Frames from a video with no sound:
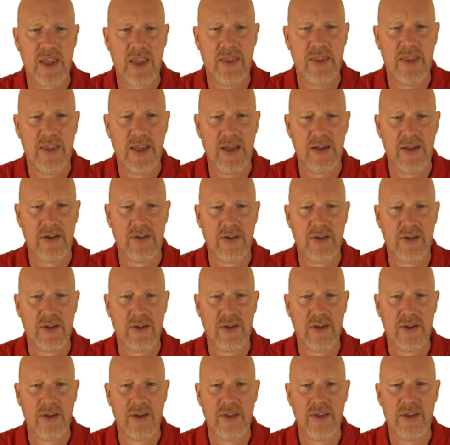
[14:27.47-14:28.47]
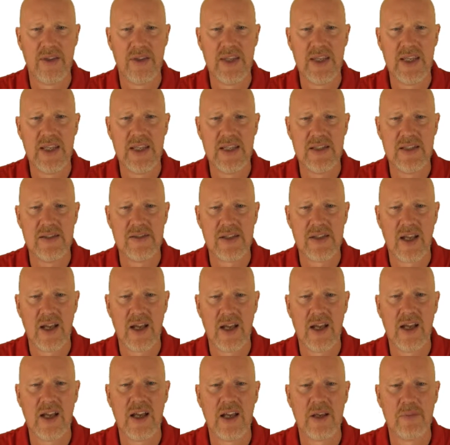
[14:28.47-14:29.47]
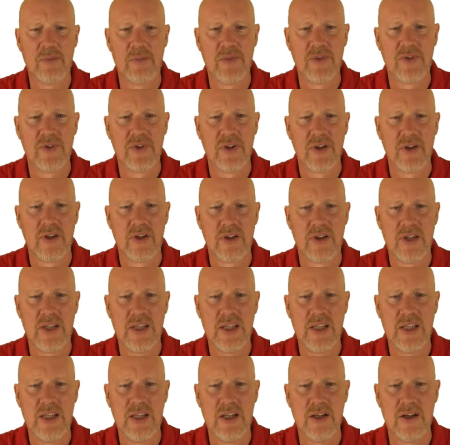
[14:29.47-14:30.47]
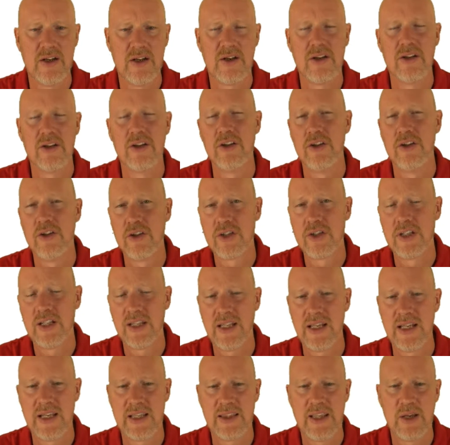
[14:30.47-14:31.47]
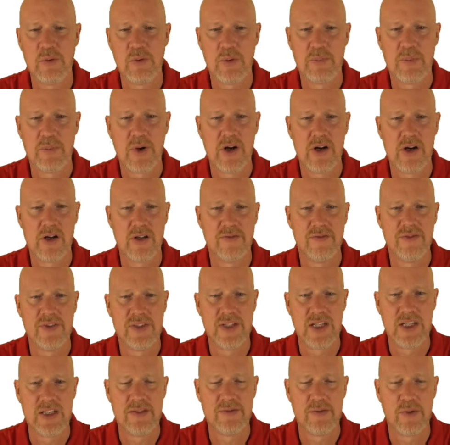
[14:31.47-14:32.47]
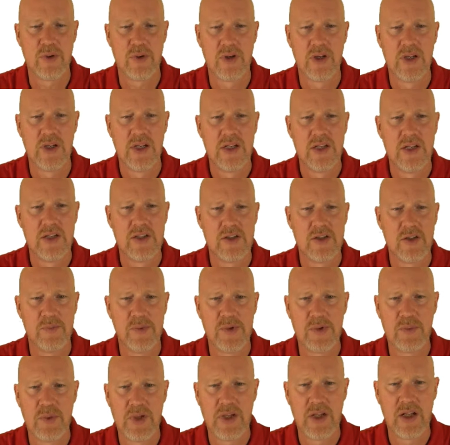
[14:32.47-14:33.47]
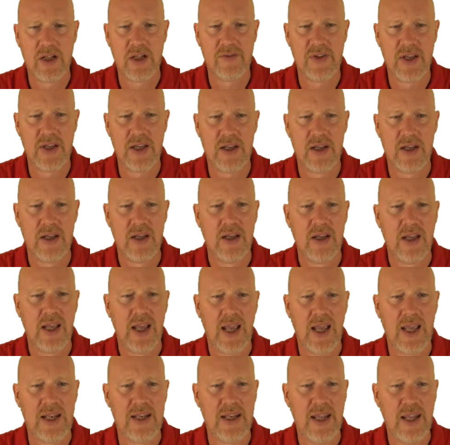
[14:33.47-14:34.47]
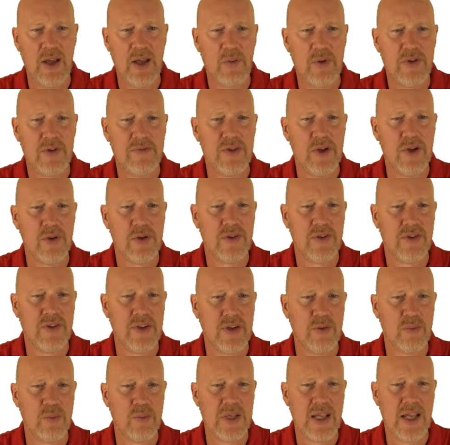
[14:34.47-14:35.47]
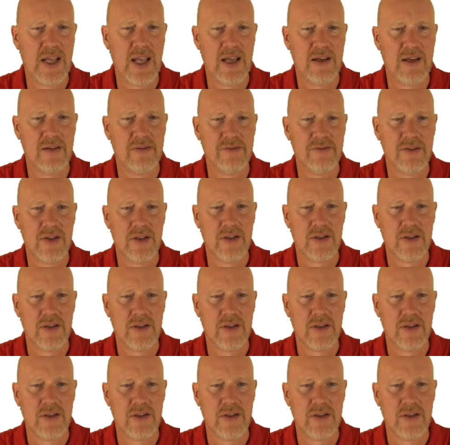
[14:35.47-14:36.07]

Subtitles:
that these times here looked like they were part of stage 4. So between all of that, and now we've noticed that we have,